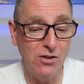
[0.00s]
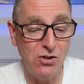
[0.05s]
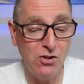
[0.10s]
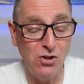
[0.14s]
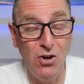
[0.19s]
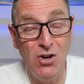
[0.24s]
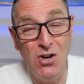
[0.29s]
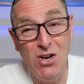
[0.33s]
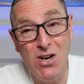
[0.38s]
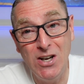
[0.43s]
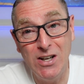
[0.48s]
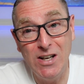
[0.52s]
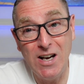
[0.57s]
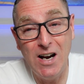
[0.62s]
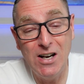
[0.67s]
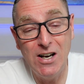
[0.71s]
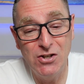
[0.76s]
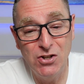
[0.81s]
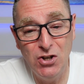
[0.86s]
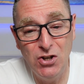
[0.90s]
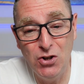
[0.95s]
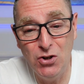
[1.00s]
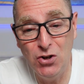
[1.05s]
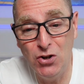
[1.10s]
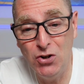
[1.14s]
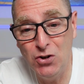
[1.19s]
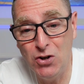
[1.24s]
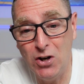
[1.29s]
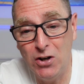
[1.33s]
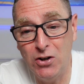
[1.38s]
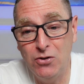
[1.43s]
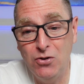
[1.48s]
So, guys, you
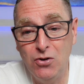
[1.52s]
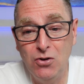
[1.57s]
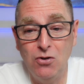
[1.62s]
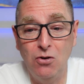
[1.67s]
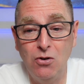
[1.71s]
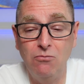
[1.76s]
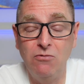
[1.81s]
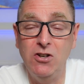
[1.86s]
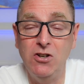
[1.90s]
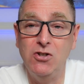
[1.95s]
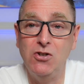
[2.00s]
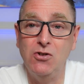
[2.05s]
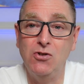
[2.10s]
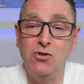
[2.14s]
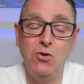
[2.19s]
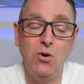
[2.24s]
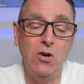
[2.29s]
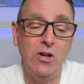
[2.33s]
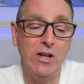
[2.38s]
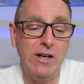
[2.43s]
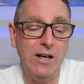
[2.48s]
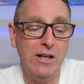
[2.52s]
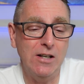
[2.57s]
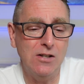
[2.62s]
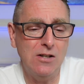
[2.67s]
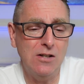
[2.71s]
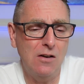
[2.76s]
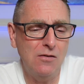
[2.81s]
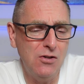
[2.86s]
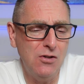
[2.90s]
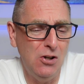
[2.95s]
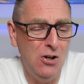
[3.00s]
got to do your own research, do all that kind of
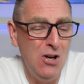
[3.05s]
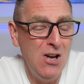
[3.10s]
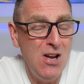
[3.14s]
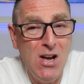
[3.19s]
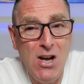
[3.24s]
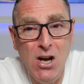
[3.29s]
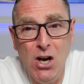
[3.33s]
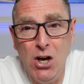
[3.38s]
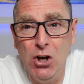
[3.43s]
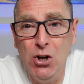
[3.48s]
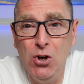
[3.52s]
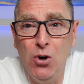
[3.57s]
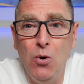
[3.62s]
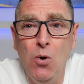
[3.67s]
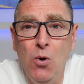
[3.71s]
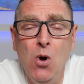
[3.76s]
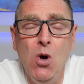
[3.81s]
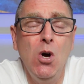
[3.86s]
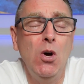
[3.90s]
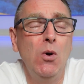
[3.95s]
stuff. So, you know,